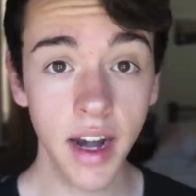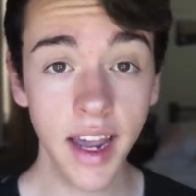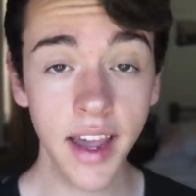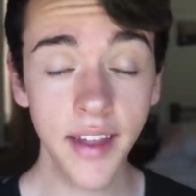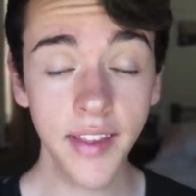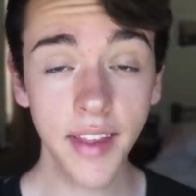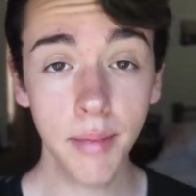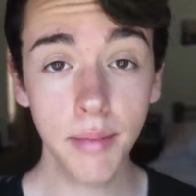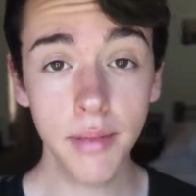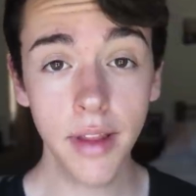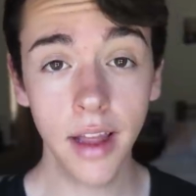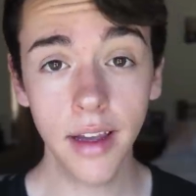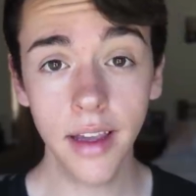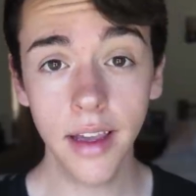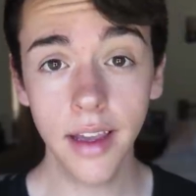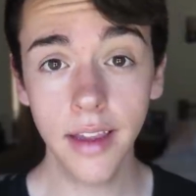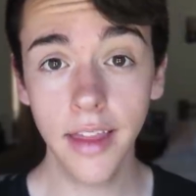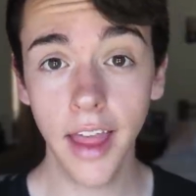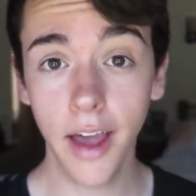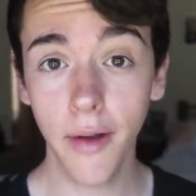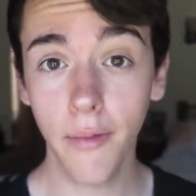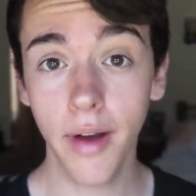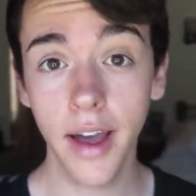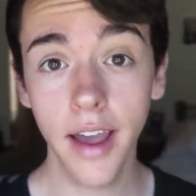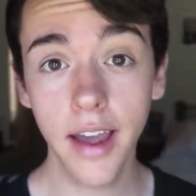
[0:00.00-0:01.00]
But I guess I'm lucky in
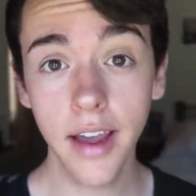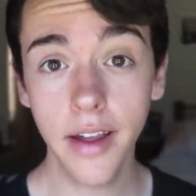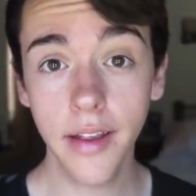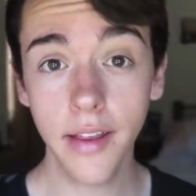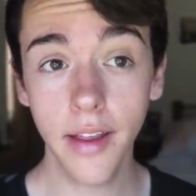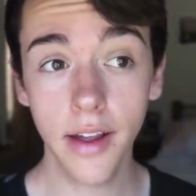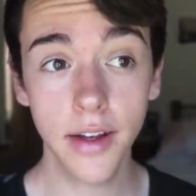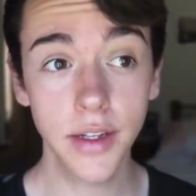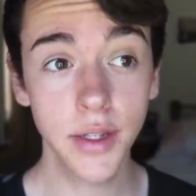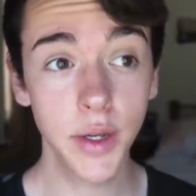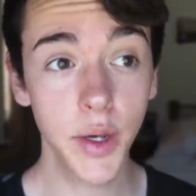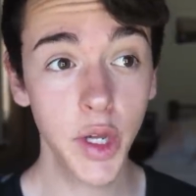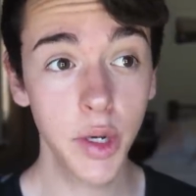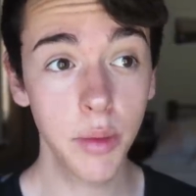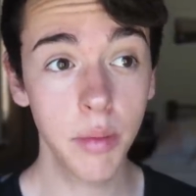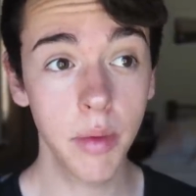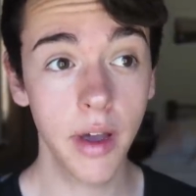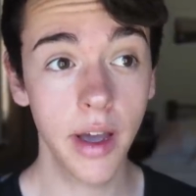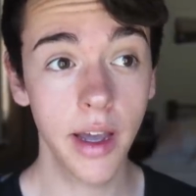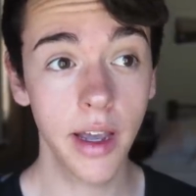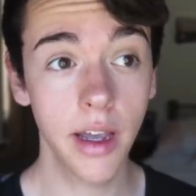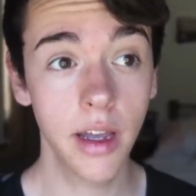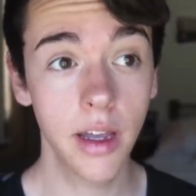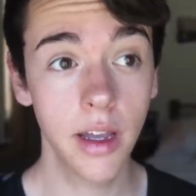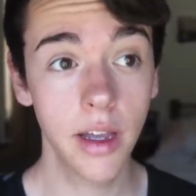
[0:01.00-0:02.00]
that way because I turned
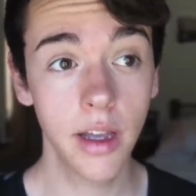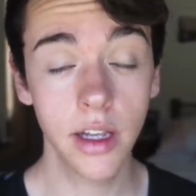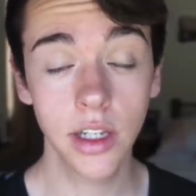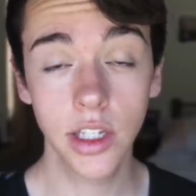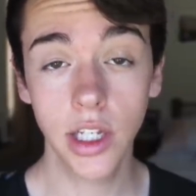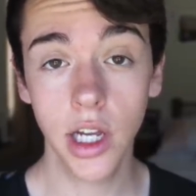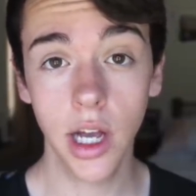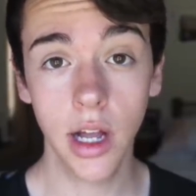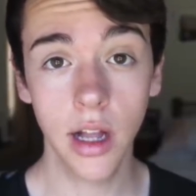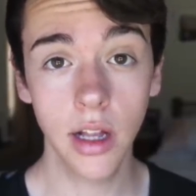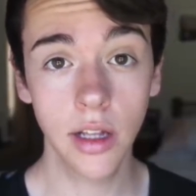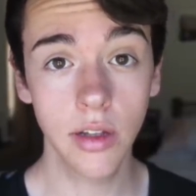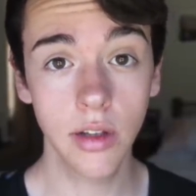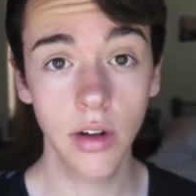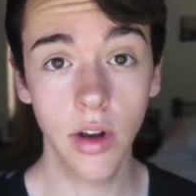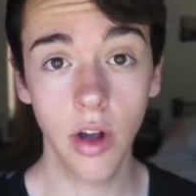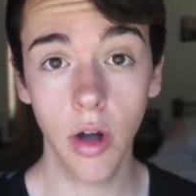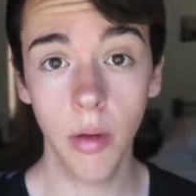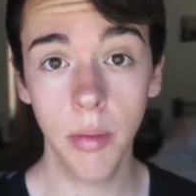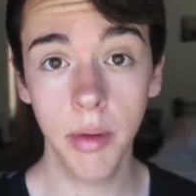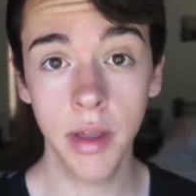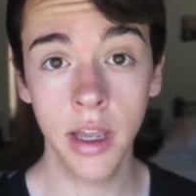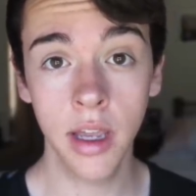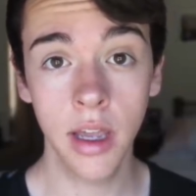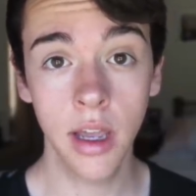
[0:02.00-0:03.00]
my childhood
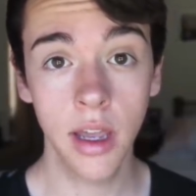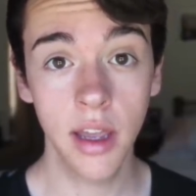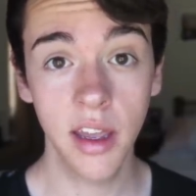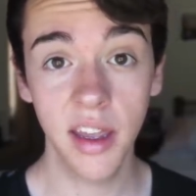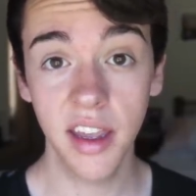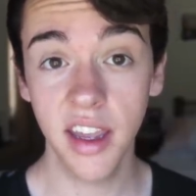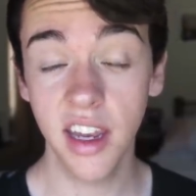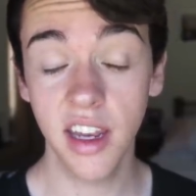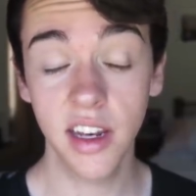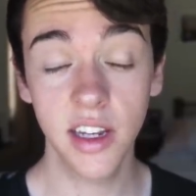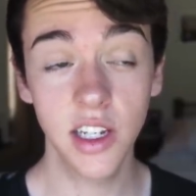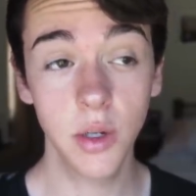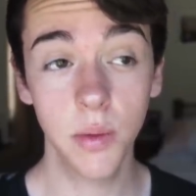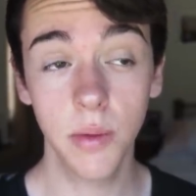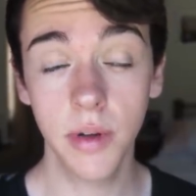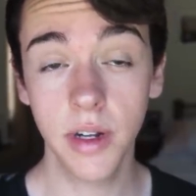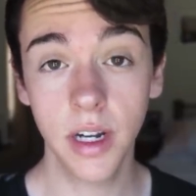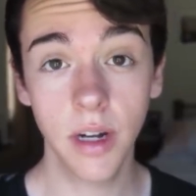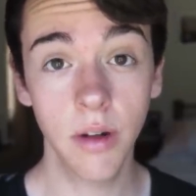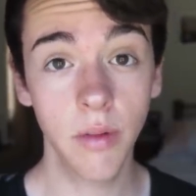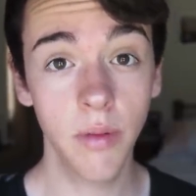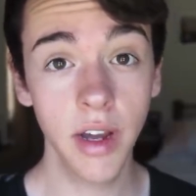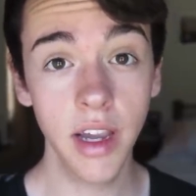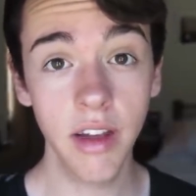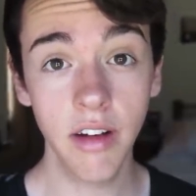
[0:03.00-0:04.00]
hobby into a
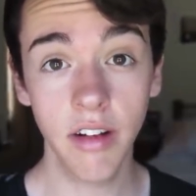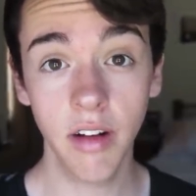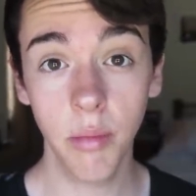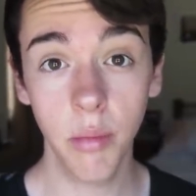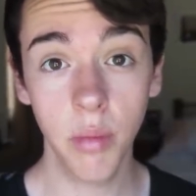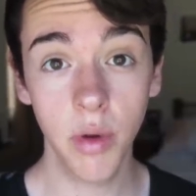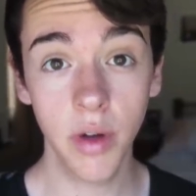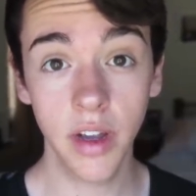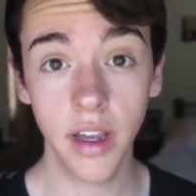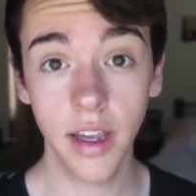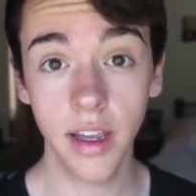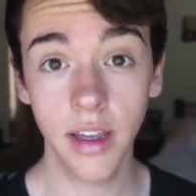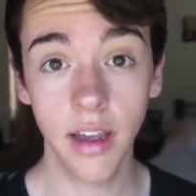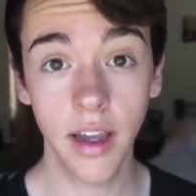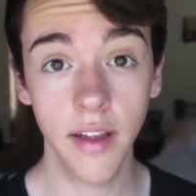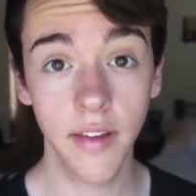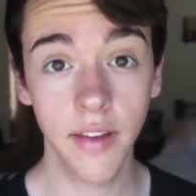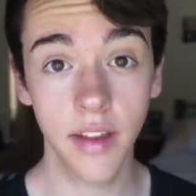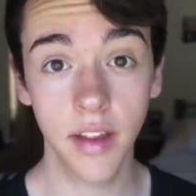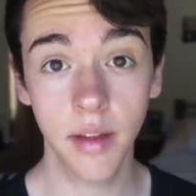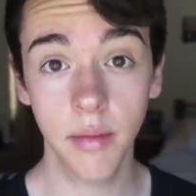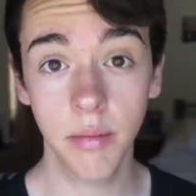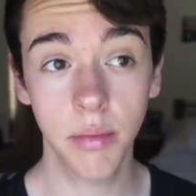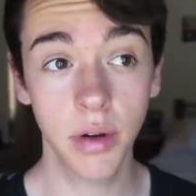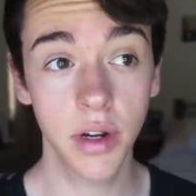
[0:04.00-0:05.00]
career. I'm working
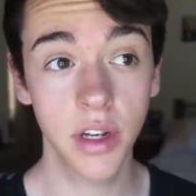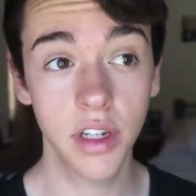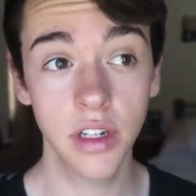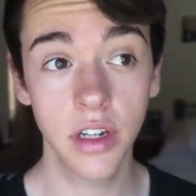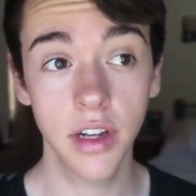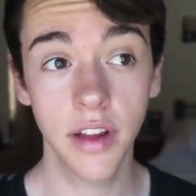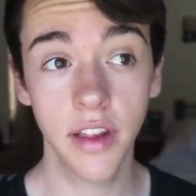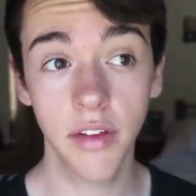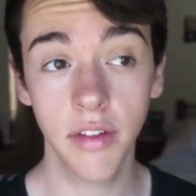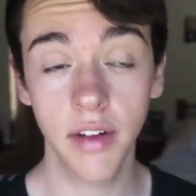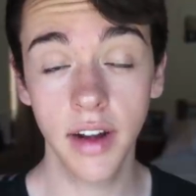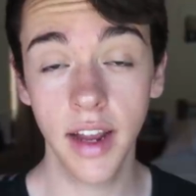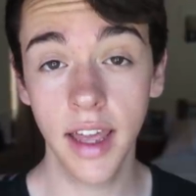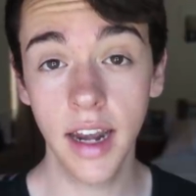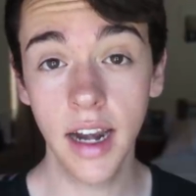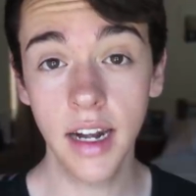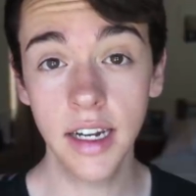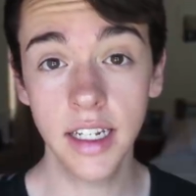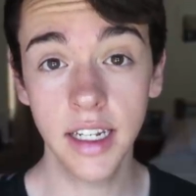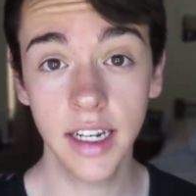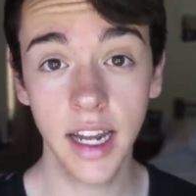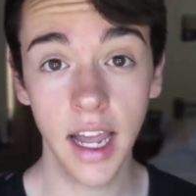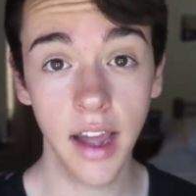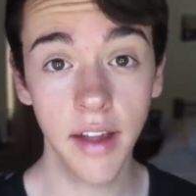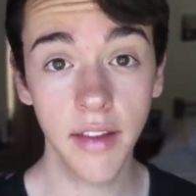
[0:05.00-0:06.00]
as a producer and
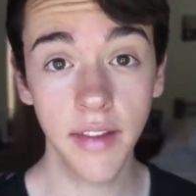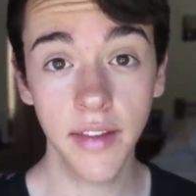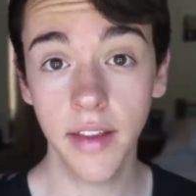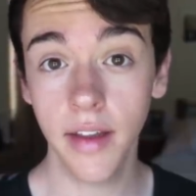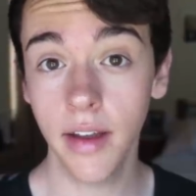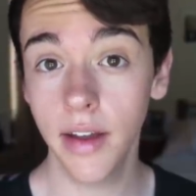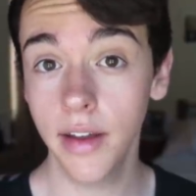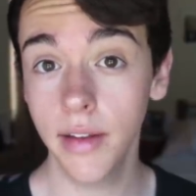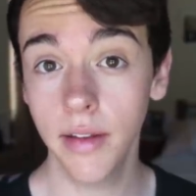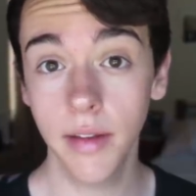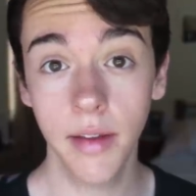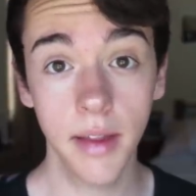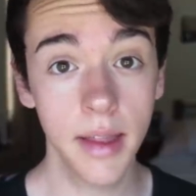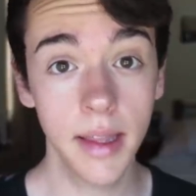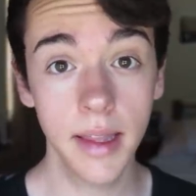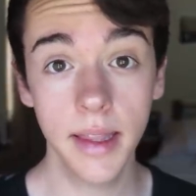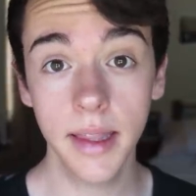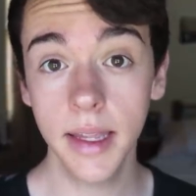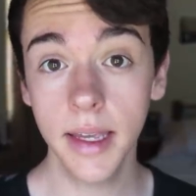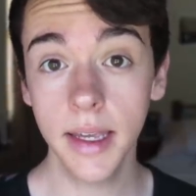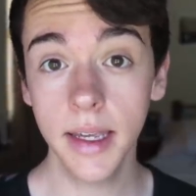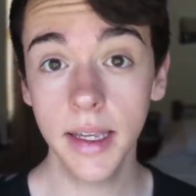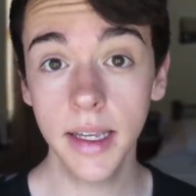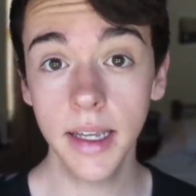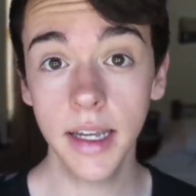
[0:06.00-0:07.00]
editor now, so
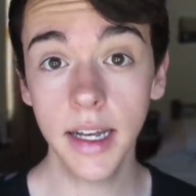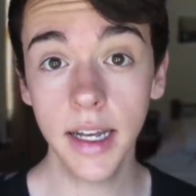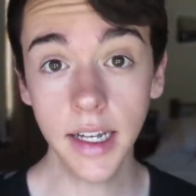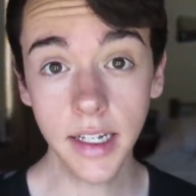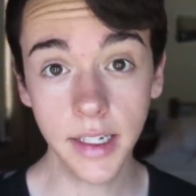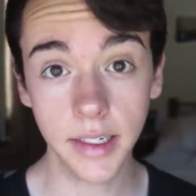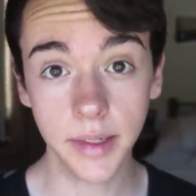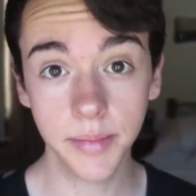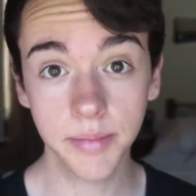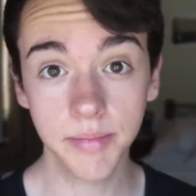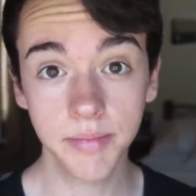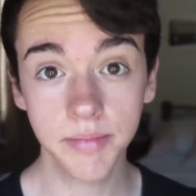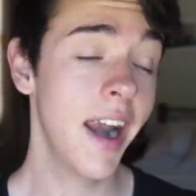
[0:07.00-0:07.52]
there you go.